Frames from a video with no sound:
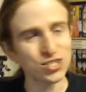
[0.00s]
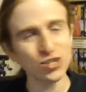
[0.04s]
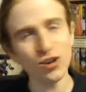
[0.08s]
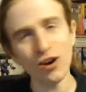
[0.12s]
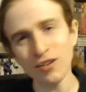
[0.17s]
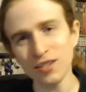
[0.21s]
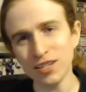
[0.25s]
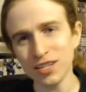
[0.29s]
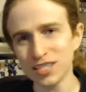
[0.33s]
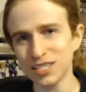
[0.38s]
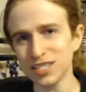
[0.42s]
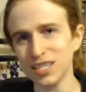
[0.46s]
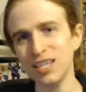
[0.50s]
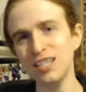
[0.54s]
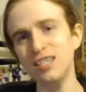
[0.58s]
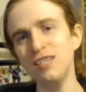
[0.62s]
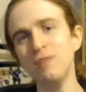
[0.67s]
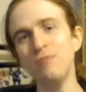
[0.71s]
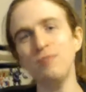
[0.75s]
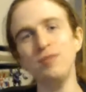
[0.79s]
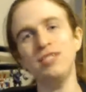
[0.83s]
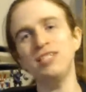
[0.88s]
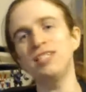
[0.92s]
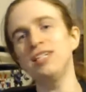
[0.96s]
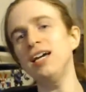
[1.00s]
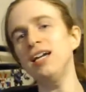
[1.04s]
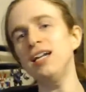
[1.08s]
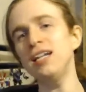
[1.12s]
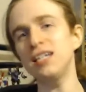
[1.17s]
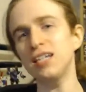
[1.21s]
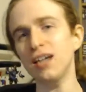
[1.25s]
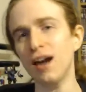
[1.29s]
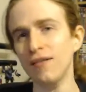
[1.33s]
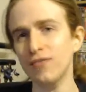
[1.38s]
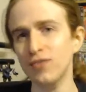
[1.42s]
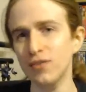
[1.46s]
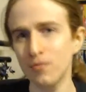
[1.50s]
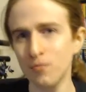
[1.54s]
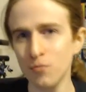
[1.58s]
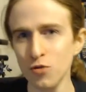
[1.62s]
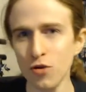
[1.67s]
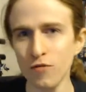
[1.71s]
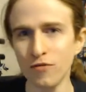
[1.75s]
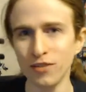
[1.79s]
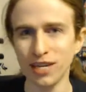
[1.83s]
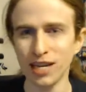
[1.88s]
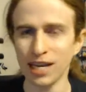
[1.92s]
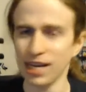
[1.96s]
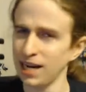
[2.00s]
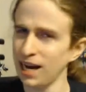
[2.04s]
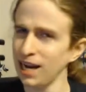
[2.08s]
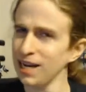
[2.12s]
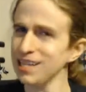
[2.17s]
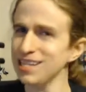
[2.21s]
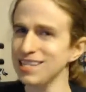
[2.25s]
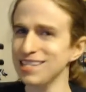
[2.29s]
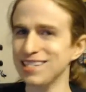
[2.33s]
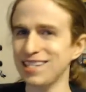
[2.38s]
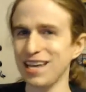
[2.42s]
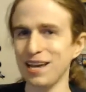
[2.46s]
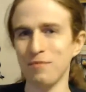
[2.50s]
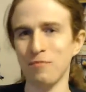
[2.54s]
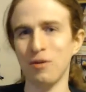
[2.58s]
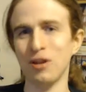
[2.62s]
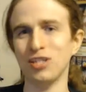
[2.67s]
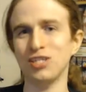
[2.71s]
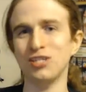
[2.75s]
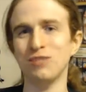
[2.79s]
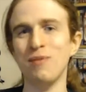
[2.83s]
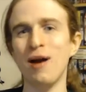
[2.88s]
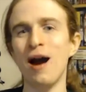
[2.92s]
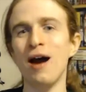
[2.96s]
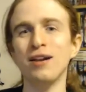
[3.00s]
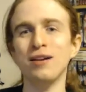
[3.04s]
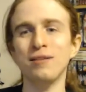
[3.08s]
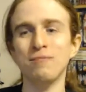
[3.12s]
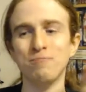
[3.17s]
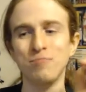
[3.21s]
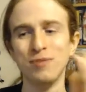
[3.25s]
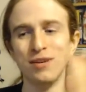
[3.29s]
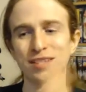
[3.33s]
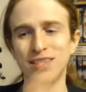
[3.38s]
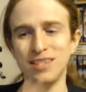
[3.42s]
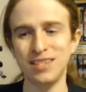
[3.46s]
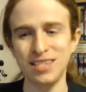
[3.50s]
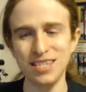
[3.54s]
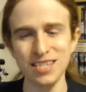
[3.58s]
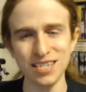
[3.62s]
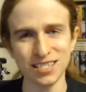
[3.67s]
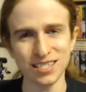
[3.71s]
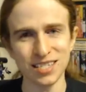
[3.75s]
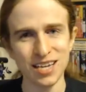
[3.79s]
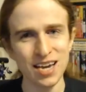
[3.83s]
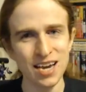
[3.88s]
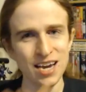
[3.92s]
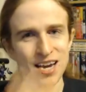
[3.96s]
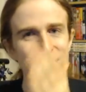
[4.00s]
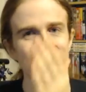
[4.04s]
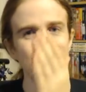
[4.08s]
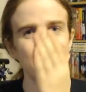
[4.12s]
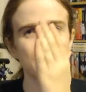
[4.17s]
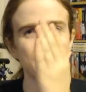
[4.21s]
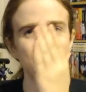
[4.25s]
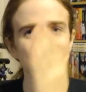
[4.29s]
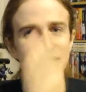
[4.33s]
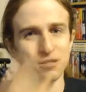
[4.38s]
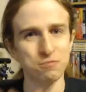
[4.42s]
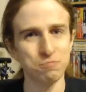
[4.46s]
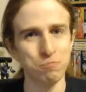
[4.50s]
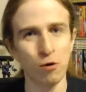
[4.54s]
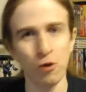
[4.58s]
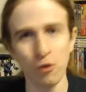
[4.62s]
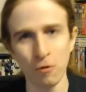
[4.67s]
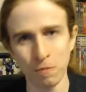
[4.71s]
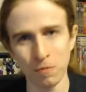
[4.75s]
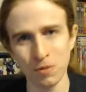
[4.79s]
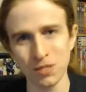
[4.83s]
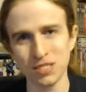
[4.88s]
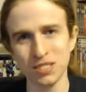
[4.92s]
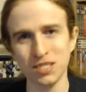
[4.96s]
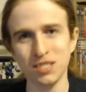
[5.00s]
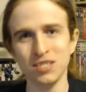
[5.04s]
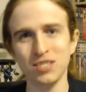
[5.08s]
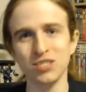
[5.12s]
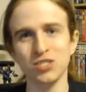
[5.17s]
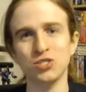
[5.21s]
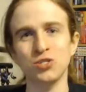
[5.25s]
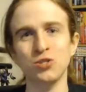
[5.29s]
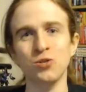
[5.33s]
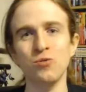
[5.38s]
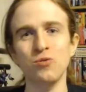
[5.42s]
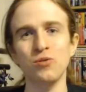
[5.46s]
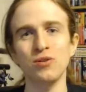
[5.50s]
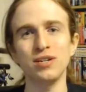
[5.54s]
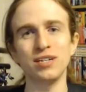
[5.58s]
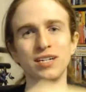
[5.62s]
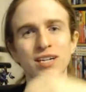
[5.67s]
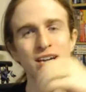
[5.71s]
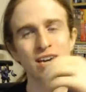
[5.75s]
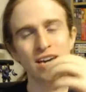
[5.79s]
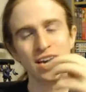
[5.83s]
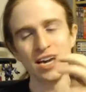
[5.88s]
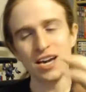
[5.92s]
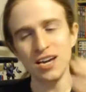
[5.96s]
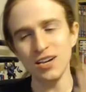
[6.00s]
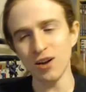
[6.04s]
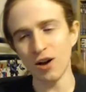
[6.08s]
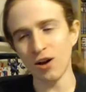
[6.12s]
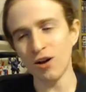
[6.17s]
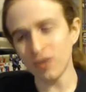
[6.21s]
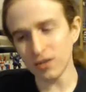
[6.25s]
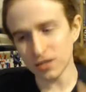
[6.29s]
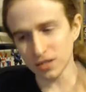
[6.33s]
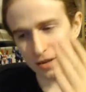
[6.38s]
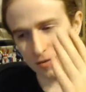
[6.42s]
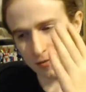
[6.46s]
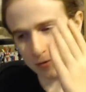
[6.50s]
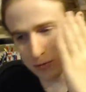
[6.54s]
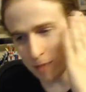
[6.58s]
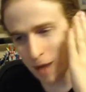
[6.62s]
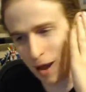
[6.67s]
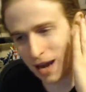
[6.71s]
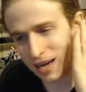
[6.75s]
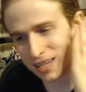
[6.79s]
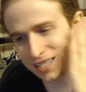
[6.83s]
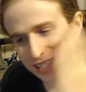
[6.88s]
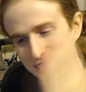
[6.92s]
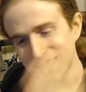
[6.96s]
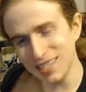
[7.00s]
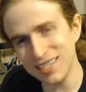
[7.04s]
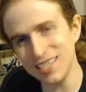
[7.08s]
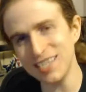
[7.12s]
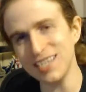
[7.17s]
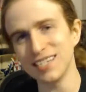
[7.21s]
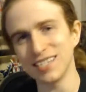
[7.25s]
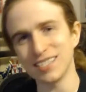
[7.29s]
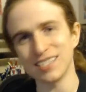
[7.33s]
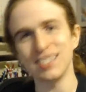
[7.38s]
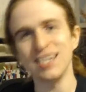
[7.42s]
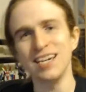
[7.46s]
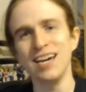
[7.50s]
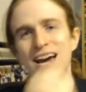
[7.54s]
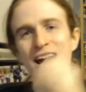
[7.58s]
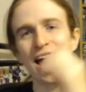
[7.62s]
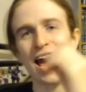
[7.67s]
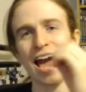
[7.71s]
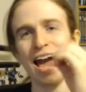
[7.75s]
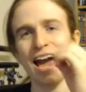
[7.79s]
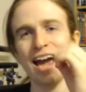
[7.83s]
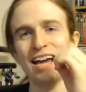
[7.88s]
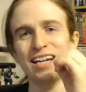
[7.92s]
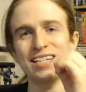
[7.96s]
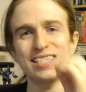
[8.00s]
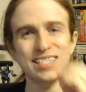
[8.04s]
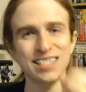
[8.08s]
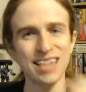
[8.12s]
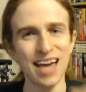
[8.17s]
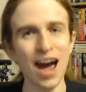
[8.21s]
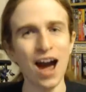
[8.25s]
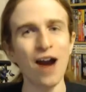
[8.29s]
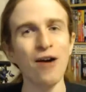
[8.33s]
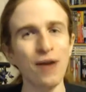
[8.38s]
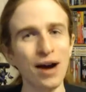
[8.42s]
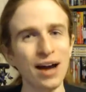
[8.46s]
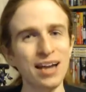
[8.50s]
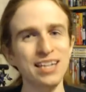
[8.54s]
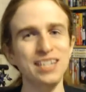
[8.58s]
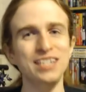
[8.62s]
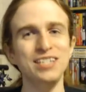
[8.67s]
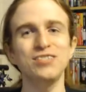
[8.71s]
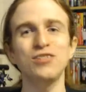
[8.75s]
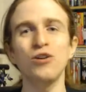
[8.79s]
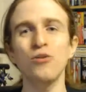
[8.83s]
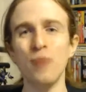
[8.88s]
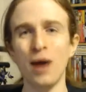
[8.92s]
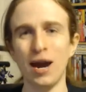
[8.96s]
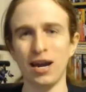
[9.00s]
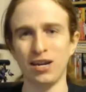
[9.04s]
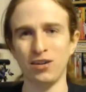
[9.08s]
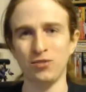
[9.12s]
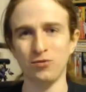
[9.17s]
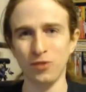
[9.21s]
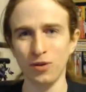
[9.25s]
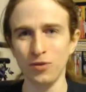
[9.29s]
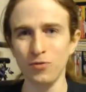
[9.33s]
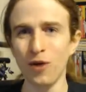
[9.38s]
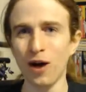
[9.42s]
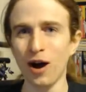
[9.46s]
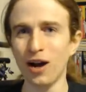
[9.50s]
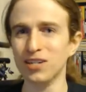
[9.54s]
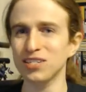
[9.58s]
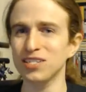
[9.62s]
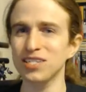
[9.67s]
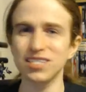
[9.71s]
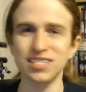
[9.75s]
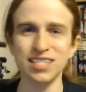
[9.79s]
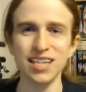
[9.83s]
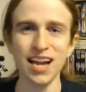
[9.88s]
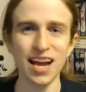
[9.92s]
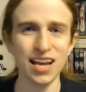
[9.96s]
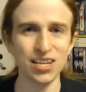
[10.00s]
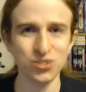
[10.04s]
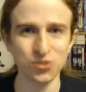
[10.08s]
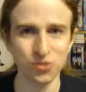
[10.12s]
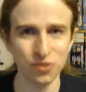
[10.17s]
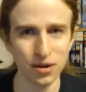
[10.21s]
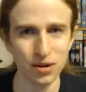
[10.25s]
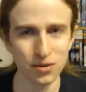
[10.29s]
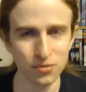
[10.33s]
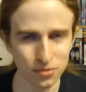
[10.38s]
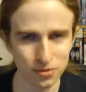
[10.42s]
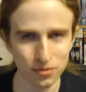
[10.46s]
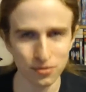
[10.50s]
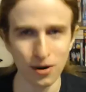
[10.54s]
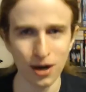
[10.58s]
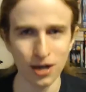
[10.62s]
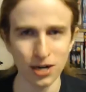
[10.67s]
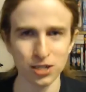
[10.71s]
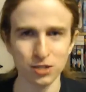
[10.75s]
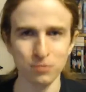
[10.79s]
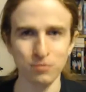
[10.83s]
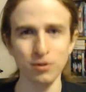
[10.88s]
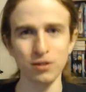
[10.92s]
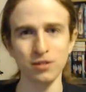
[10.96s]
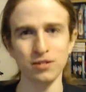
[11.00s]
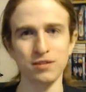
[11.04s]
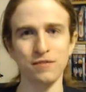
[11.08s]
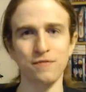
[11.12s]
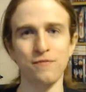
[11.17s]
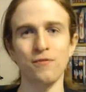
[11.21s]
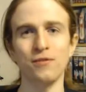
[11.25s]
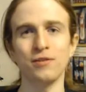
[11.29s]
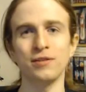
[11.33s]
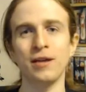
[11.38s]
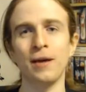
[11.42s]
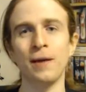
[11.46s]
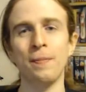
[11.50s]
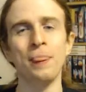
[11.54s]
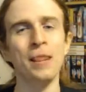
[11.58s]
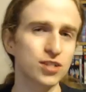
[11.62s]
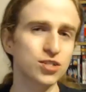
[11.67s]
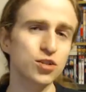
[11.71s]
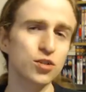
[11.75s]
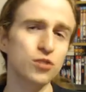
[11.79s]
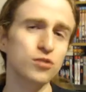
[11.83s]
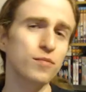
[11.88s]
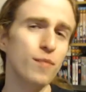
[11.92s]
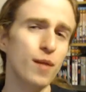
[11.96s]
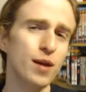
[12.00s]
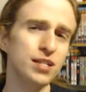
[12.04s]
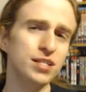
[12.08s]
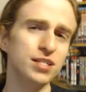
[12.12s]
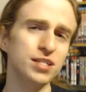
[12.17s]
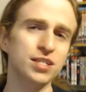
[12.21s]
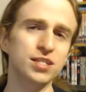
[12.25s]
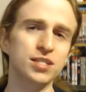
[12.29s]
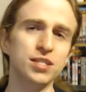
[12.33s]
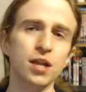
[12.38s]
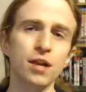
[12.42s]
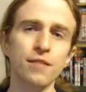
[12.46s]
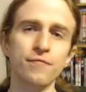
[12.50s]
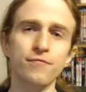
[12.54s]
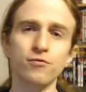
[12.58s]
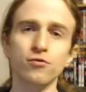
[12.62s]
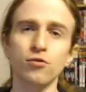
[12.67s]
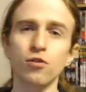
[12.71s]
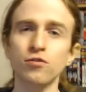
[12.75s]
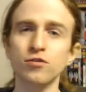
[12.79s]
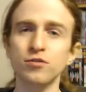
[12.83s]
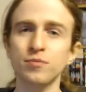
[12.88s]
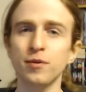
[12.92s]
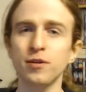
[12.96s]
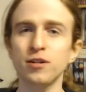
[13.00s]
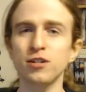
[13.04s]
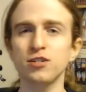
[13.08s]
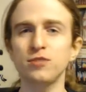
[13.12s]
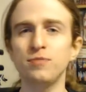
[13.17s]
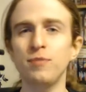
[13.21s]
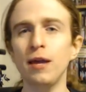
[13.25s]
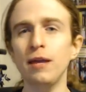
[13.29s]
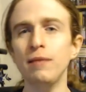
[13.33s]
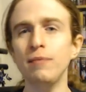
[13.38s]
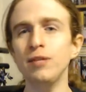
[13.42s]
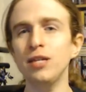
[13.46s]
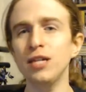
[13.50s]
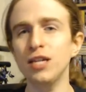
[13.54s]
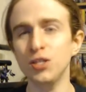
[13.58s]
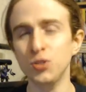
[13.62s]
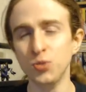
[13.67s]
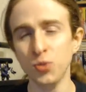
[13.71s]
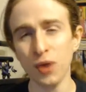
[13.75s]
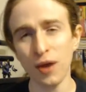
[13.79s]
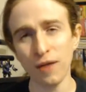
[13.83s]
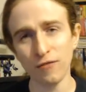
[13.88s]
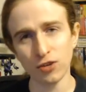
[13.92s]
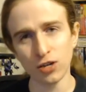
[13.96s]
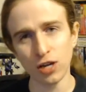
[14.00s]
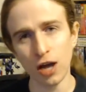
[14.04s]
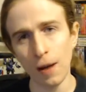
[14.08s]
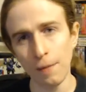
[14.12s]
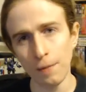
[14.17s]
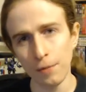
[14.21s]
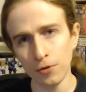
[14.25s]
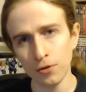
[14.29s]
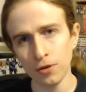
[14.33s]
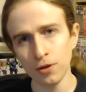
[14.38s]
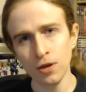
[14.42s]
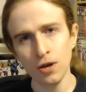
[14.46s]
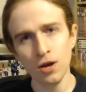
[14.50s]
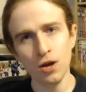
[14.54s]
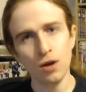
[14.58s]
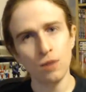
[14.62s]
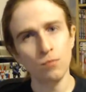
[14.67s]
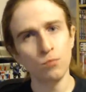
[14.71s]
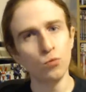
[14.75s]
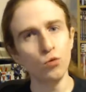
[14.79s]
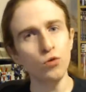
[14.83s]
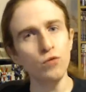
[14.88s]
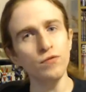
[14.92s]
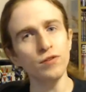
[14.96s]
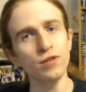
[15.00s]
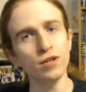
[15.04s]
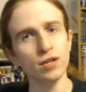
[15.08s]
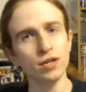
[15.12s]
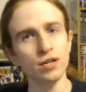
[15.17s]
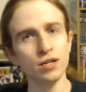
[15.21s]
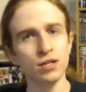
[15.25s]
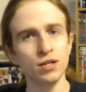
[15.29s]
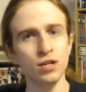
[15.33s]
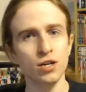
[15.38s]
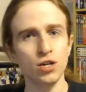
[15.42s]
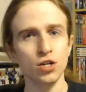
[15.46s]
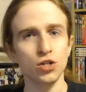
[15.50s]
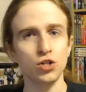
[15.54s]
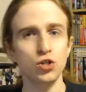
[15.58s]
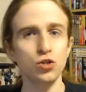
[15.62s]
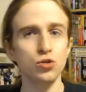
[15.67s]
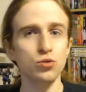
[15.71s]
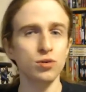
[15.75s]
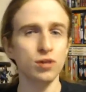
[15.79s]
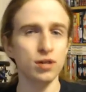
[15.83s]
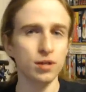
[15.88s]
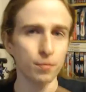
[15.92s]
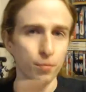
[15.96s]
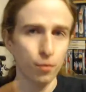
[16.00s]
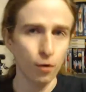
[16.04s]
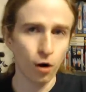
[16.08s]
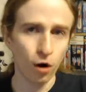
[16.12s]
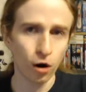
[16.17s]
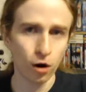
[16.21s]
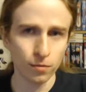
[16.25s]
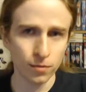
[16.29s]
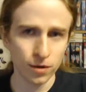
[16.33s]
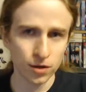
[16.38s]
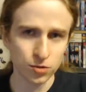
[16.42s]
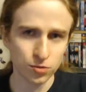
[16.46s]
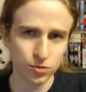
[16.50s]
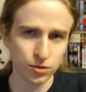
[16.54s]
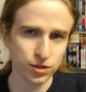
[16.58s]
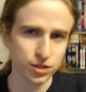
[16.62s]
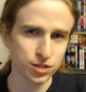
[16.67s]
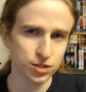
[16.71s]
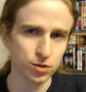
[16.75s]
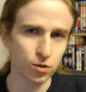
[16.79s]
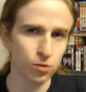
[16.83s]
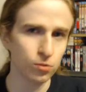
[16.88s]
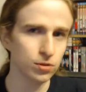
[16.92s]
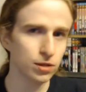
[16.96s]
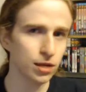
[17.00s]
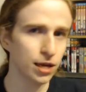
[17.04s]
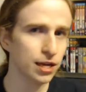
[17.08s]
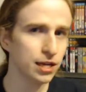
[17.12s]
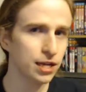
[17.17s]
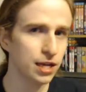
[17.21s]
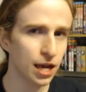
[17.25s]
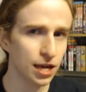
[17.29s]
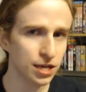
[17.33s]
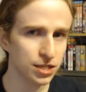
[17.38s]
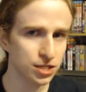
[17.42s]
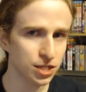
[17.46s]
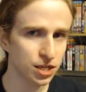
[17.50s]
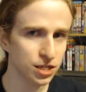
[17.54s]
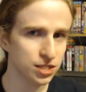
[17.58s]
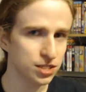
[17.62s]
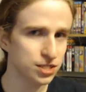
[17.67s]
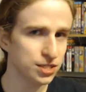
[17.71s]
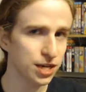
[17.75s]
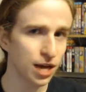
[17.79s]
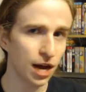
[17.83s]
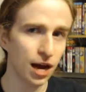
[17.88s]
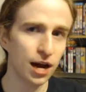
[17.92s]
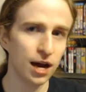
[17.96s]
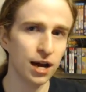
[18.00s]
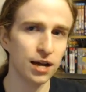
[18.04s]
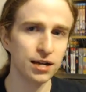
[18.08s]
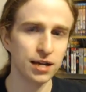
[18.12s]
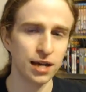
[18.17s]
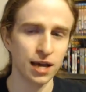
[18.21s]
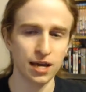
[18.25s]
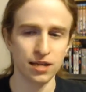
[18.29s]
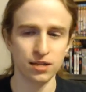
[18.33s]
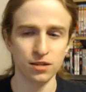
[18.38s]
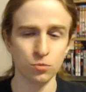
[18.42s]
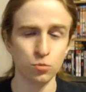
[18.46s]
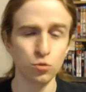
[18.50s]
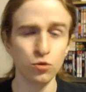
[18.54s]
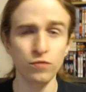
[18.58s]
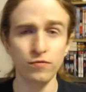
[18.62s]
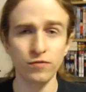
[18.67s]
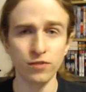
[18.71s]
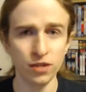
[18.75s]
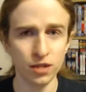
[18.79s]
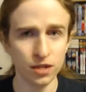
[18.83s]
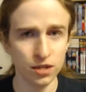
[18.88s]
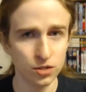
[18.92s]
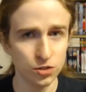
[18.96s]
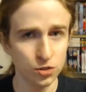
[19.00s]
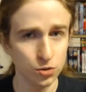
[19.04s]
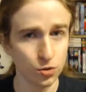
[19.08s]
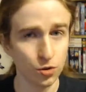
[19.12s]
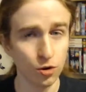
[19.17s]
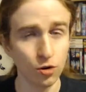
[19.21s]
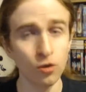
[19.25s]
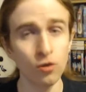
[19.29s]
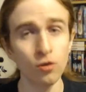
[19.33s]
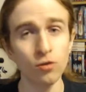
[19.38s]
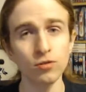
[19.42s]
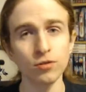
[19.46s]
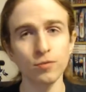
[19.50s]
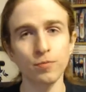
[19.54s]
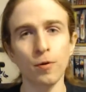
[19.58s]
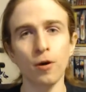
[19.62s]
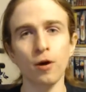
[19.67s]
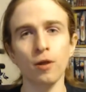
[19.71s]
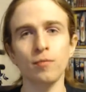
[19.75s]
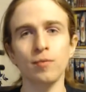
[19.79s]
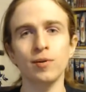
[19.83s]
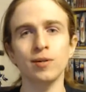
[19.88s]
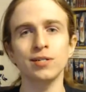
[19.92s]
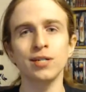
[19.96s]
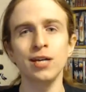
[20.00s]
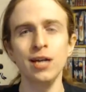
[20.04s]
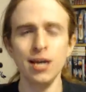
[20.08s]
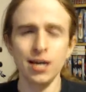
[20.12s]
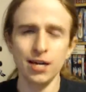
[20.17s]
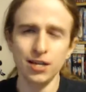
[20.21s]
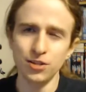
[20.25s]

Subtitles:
saw this in the beginning of the movie, and I didn't think much about it, but this is its purpose in the story. It all comes back to this, and now I need to go back and rewatch this. It has great rewatchability for that. So the basic setup for Rosemary's Baby is we have a couple moving in to an apartment where this old lady had just died, and they're moving into her old apartment.